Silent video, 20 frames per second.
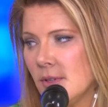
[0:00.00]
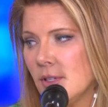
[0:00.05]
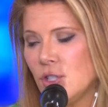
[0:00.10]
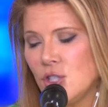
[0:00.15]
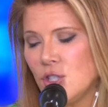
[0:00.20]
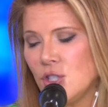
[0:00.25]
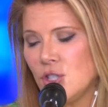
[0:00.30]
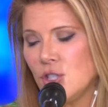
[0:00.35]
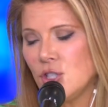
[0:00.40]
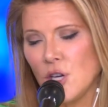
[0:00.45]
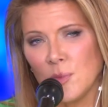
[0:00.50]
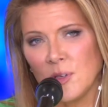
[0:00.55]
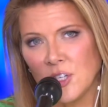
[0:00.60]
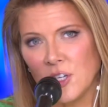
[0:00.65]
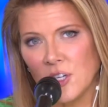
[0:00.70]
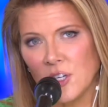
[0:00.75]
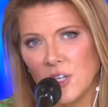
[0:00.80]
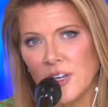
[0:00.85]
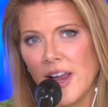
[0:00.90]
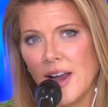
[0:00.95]
Jim, it's good to
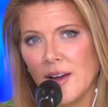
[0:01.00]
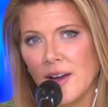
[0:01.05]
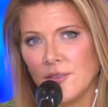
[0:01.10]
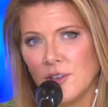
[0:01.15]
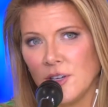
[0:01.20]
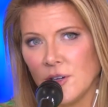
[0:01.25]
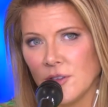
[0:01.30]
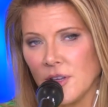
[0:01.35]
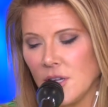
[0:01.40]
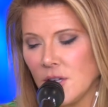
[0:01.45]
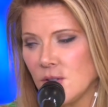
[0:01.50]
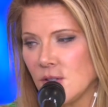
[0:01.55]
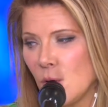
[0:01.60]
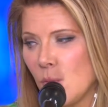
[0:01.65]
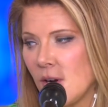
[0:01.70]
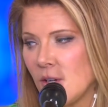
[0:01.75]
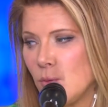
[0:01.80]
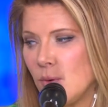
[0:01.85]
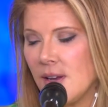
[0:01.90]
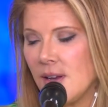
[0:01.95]
have you here. Thank you so
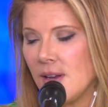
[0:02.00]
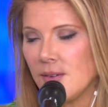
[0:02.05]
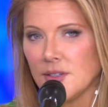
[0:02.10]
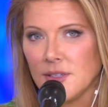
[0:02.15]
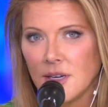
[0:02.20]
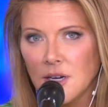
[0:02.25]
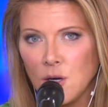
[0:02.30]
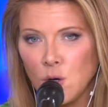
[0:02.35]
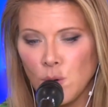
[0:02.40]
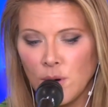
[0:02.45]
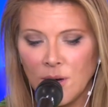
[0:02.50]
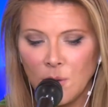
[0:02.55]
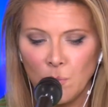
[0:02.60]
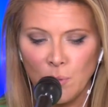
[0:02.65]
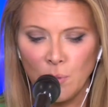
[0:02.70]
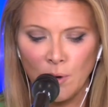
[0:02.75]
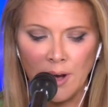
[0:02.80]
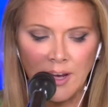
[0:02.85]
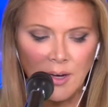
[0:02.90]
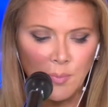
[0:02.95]
much. We have to take a quick
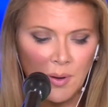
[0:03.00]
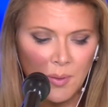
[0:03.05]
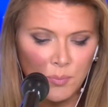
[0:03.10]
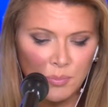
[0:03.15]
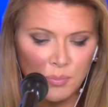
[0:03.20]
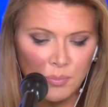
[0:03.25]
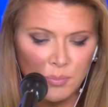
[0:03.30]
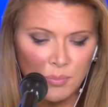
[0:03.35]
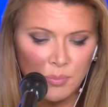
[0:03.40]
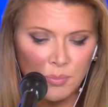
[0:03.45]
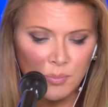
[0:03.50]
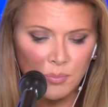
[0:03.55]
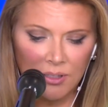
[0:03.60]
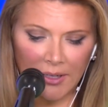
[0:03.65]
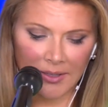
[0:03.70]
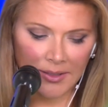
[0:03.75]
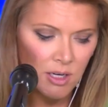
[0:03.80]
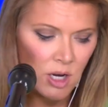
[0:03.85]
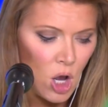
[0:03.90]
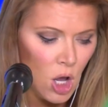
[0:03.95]
break, but please
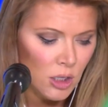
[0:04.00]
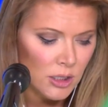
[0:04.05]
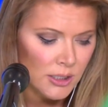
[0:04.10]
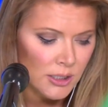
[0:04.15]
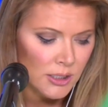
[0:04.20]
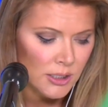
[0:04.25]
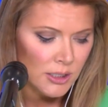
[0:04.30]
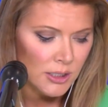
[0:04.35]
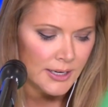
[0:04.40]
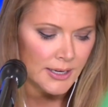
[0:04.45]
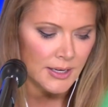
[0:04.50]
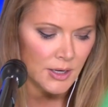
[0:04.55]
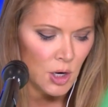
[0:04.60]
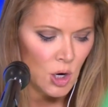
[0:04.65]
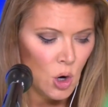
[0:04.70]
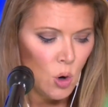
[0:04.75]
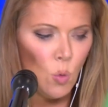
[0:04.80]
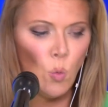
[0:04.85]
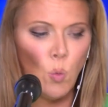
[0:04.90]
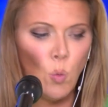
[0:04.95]
call in
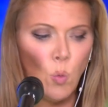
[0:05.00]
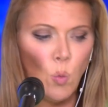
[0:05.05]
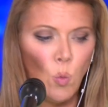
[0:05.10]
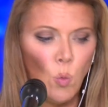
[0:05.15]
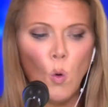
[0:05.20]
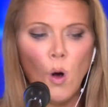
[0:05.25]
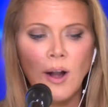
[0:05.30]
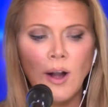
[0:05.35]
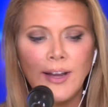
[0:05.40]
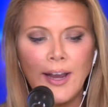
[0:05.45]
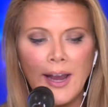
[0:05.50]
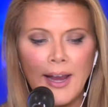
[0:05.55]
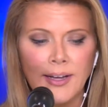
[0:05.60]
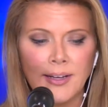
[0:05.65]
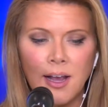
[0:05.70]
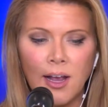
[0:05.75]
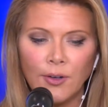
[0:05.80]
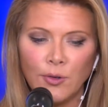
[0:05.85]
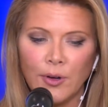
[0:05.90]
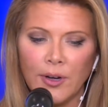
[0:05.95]
1
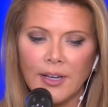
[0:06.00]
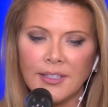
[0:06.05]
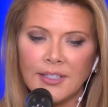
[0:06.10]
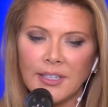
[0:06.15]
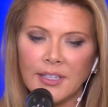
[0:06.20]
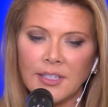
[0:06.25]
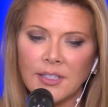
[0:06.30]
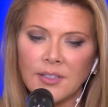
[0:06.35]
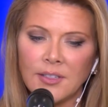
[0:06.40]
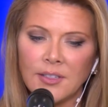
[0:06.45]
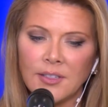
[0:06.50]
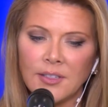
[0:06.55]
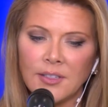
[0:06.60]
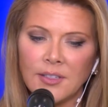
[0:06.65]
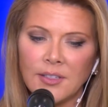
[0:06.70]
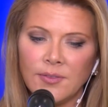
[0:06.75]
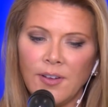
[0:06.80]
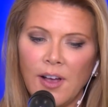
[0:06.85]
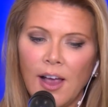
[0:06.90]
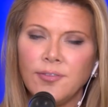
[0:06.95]
800
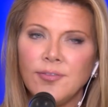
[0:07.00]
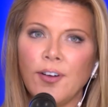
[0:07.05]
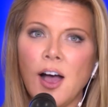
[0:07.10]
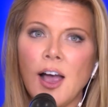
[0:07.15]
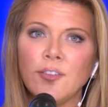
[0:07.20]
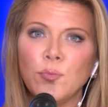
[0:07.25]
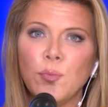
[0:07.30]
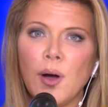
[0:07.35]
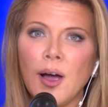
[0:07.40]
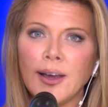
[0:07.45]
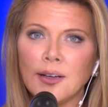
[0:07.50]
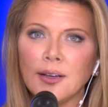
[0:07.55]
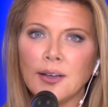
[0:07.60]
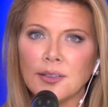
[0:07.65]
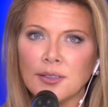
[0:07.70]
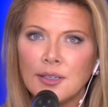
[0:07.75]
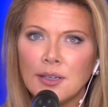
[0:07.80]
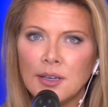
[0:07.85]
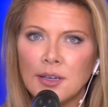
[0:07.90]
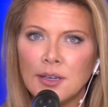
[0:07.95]
655 Mike.
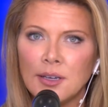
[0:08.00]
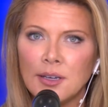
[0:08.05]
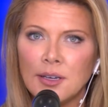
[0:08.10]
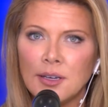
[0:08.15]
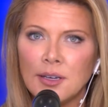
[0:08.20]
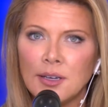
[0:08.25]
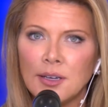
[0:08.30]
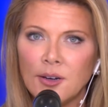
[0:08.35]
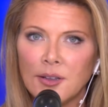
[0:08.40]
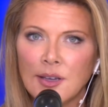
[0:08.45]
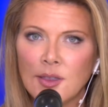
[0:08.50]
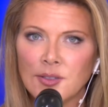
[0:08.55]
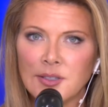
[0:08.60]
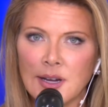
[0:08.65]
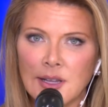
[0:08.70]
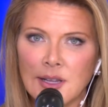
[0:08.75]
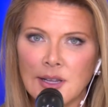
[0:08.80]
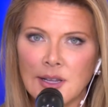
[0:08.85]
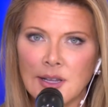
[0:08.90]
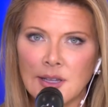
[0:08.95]
I'll see you here on the other side
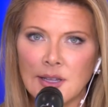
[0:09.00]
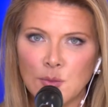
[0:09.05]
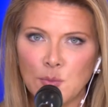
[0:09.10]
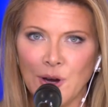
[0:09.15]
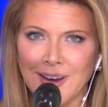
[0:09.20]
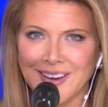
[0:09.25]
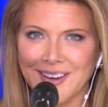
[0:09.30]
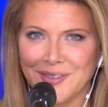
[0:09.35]
of this break.